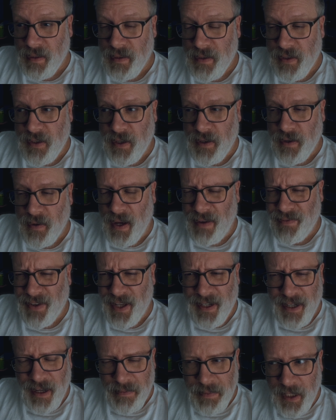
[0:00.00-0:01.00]
So I've
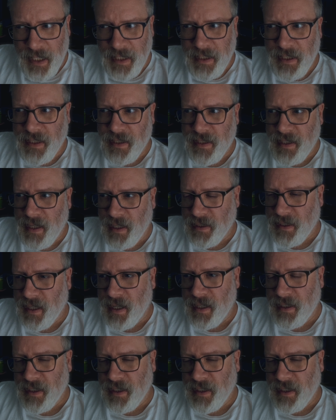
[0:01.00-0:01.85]
got a couple ideas like that.